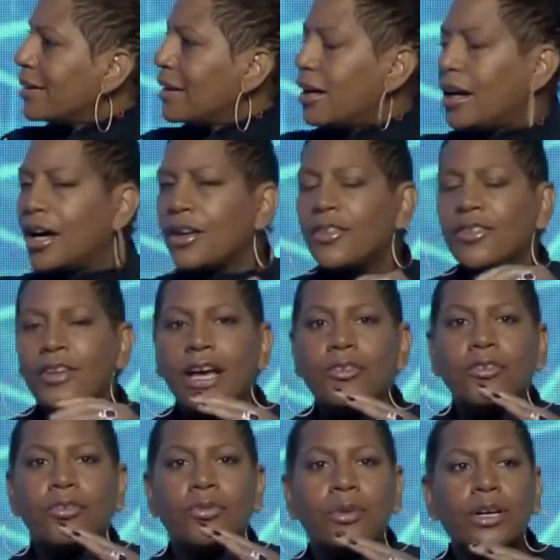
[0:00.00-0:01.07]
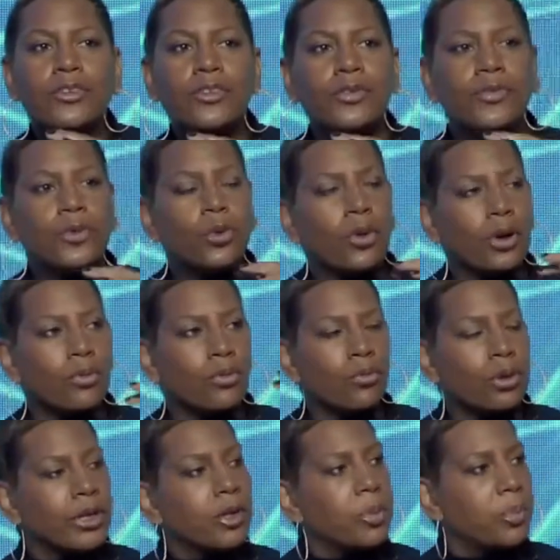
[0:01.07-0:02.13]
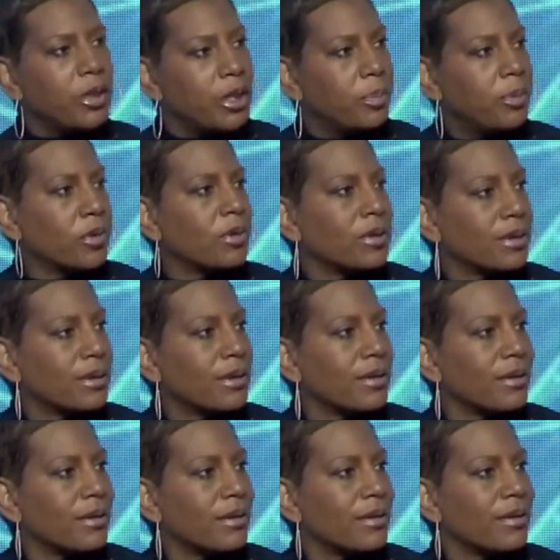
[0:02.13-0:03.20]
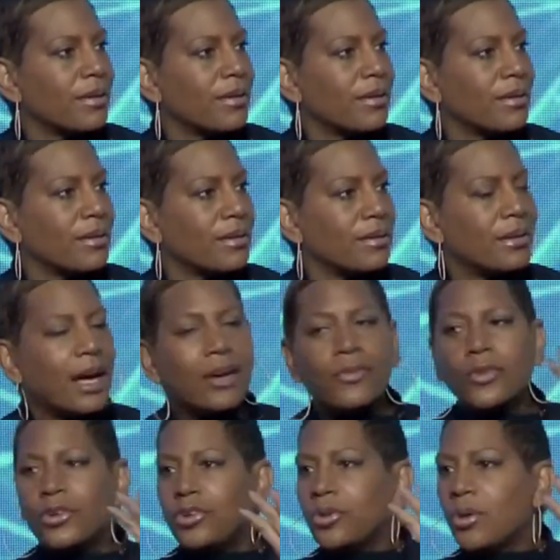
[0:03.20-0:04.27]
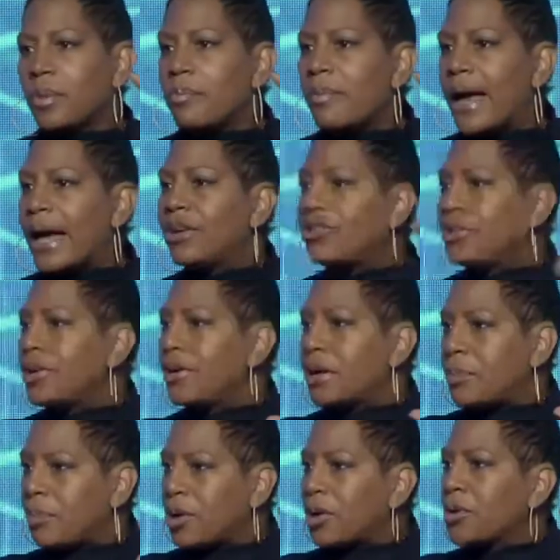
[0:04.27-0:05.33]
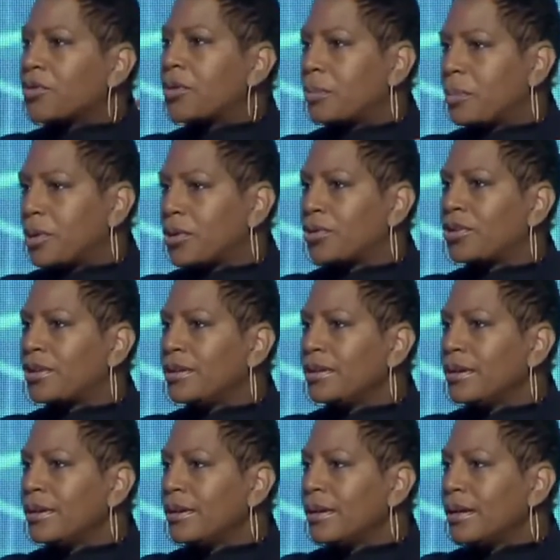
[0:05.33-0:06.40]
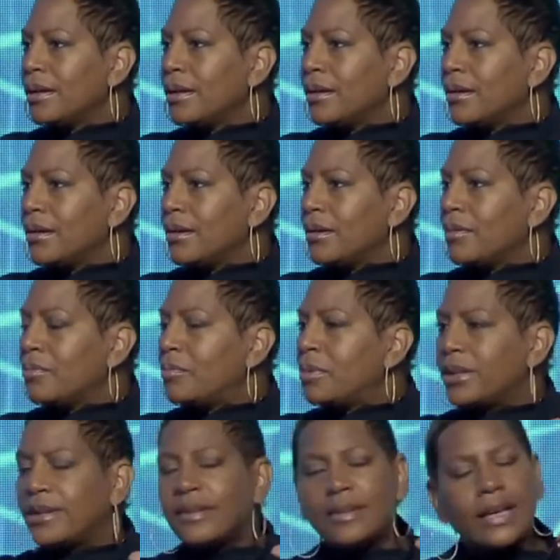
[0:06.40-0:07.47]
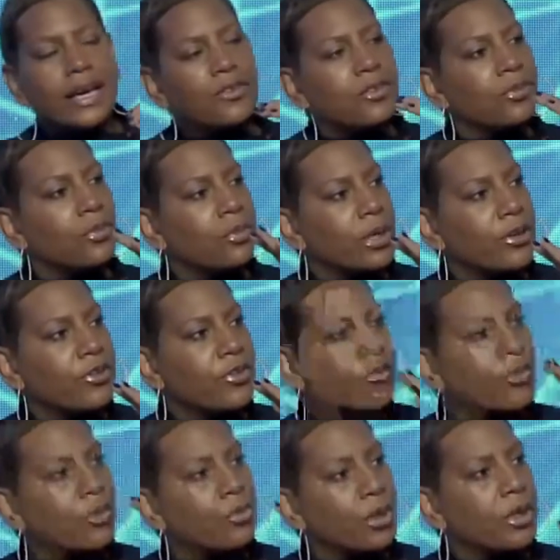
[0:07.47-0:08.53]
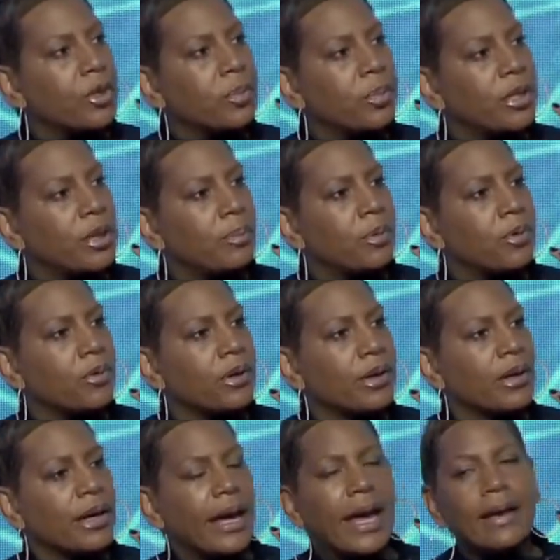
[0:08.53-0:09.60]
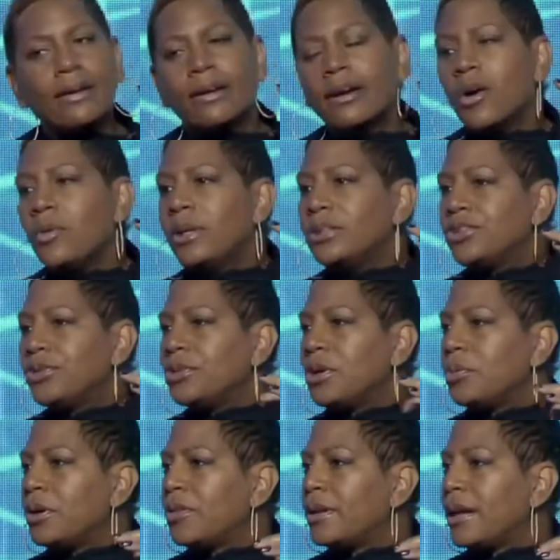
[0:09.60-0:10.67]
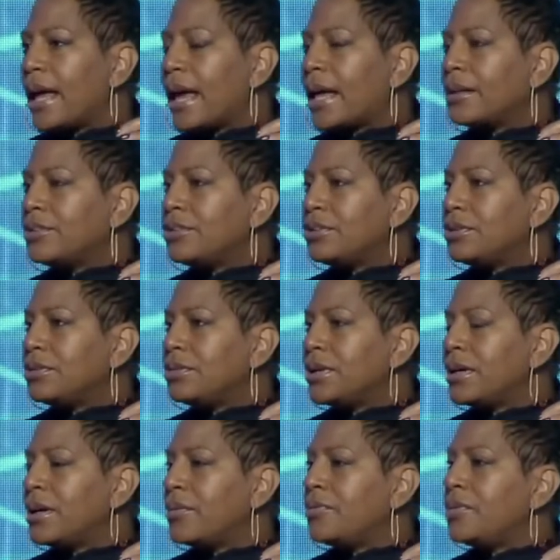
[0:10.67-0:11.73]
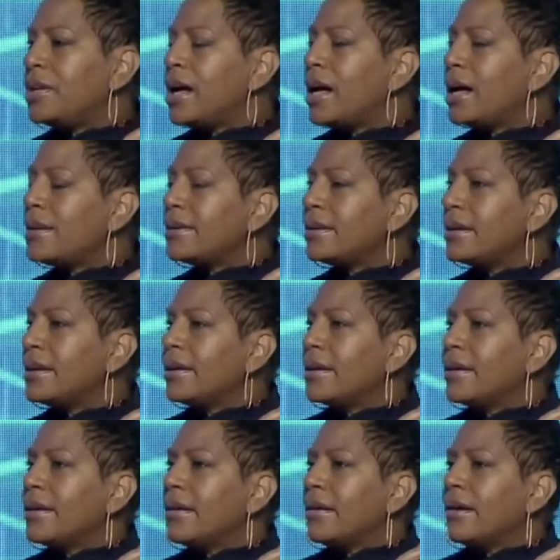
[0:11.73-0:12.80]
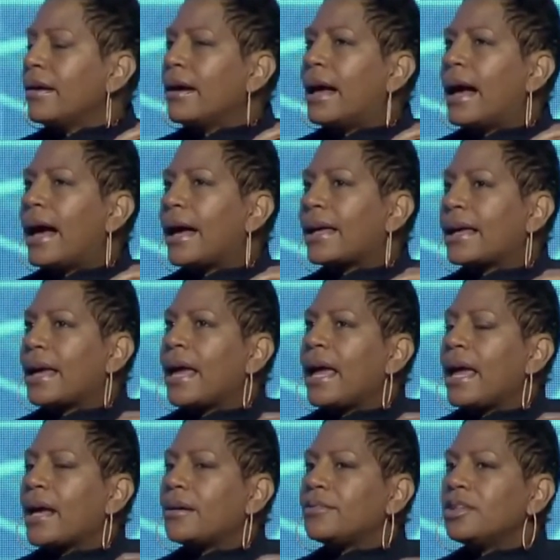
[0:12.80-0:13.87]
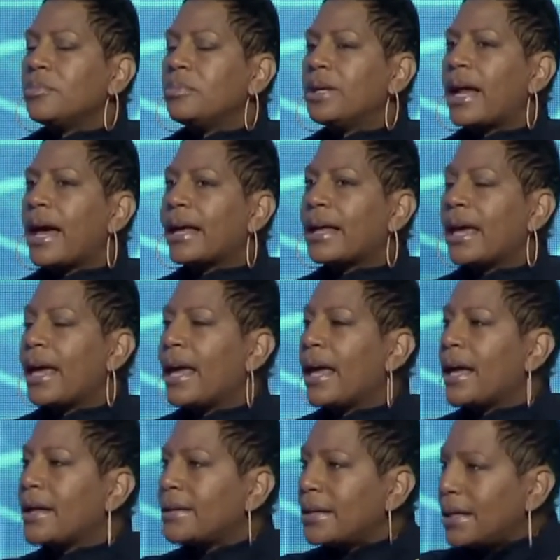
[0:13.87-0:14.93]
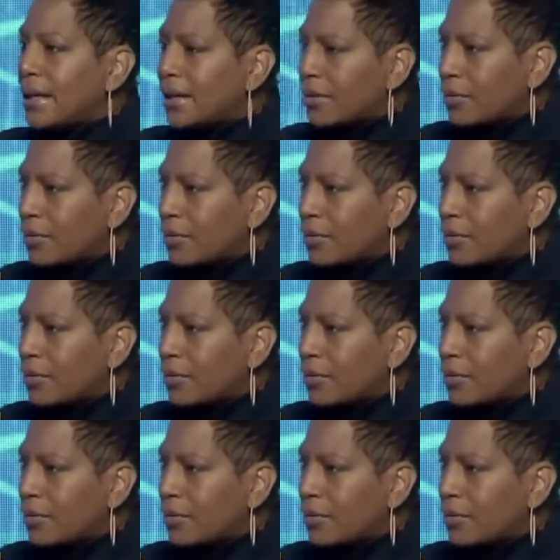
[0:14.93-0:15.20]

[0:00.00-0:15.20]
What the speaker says: Assess risk for real people, not for your imaginary perfect person, but assess risk for real people. And go into it with an attitude of not, I can't, but I can if.